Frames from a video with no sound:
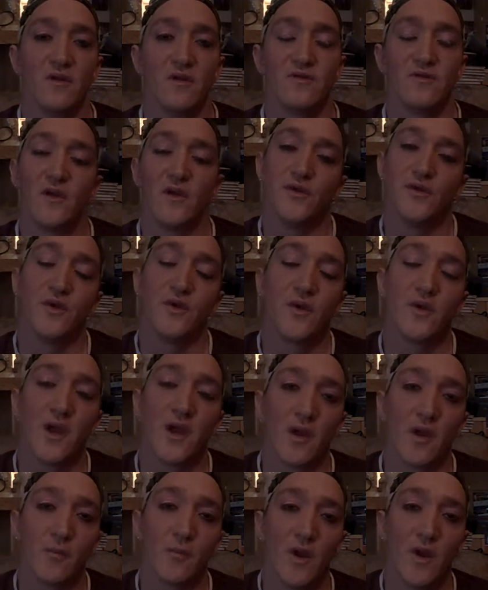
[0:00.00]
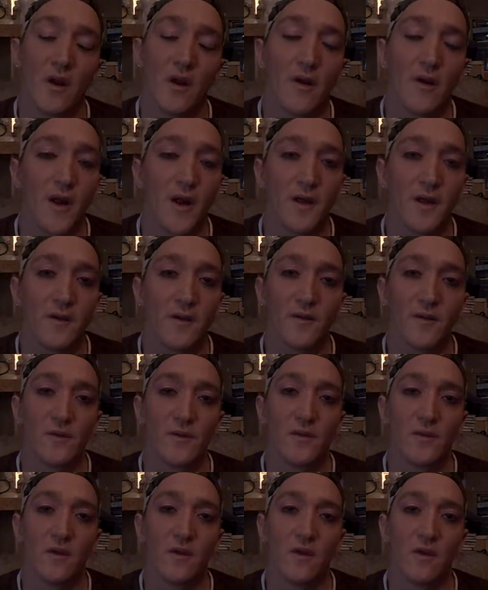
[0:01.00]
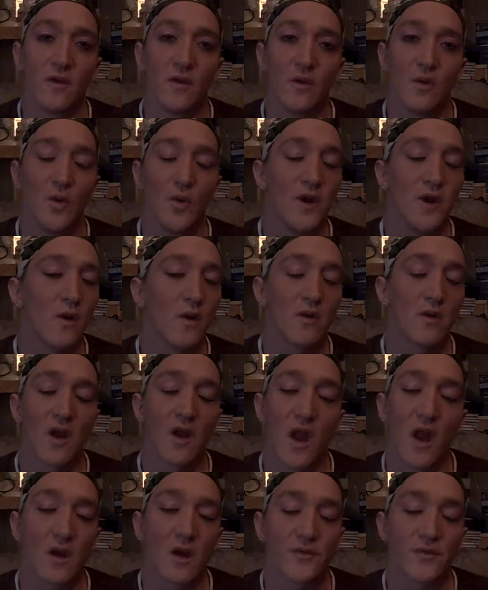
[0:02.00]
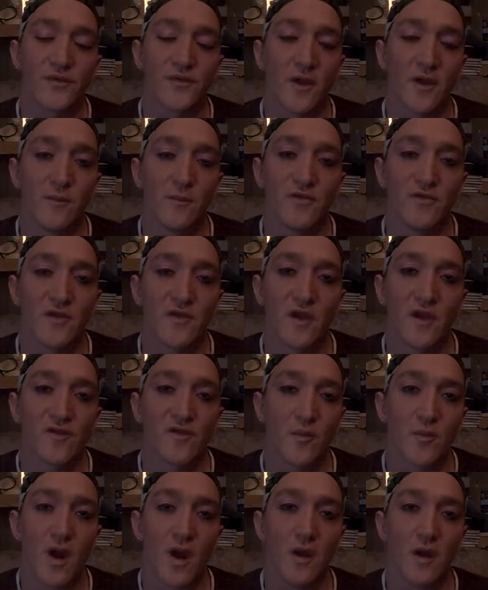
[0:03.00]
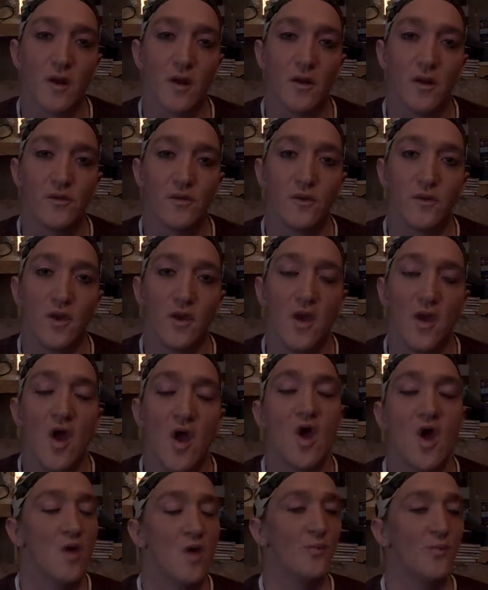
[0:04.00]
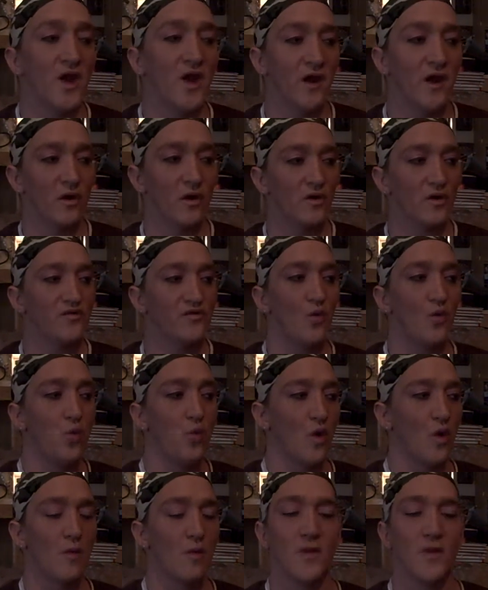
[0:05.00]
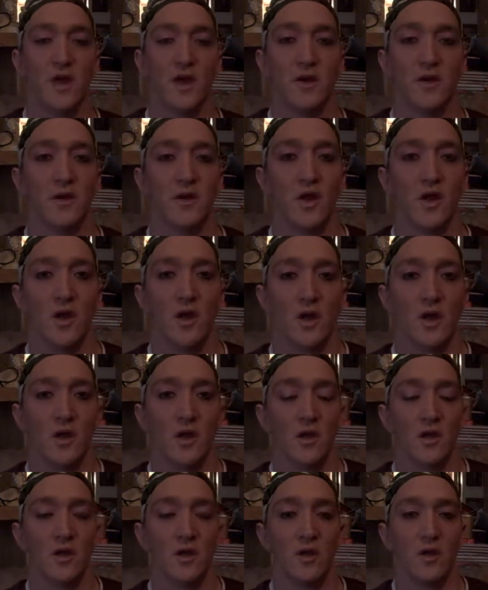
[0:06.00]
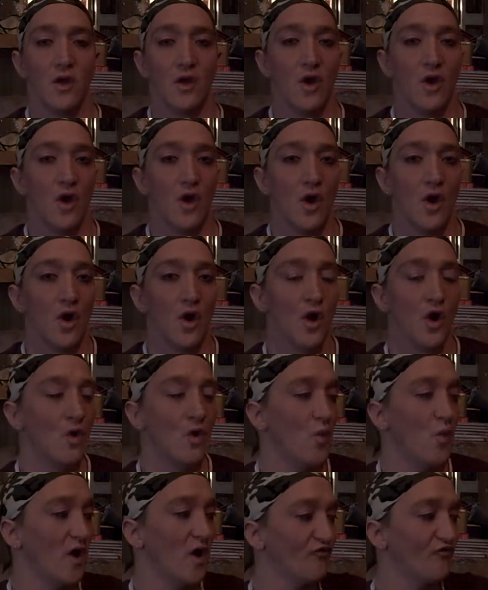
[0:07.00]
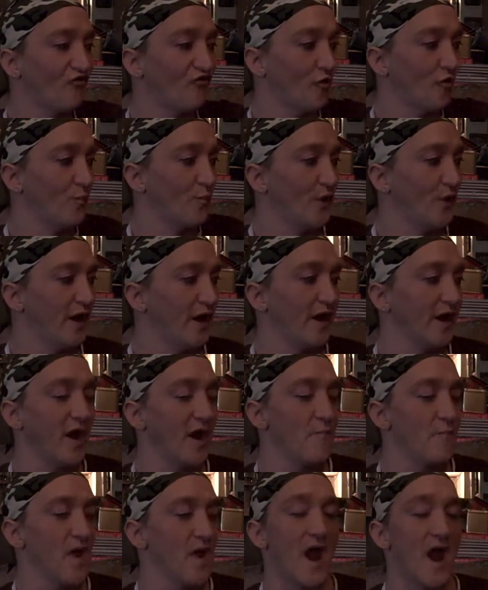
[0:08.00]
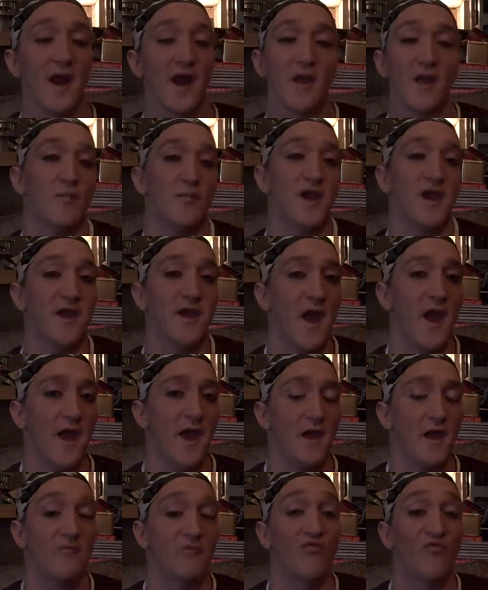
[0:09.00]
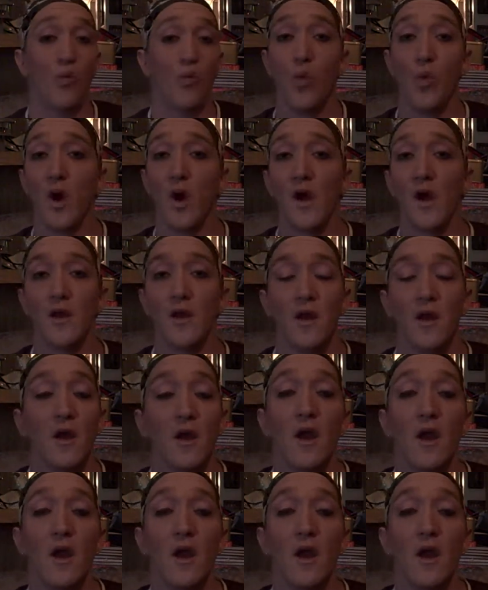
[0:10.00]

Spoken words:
said you can't marry. We don't allow same-sex marriage. But here's a woman who went from being a man and became what